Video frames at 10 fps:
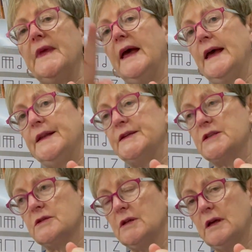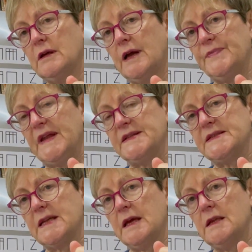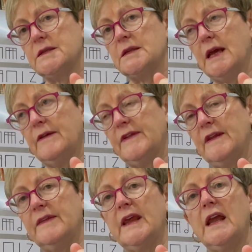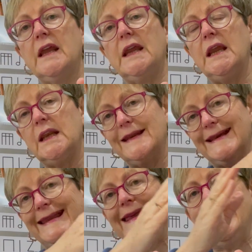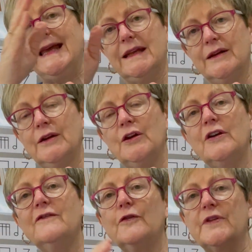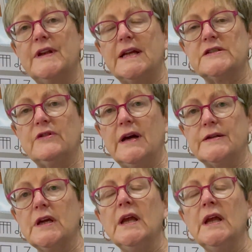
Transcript: and up they stand, and then they're in again for the next round.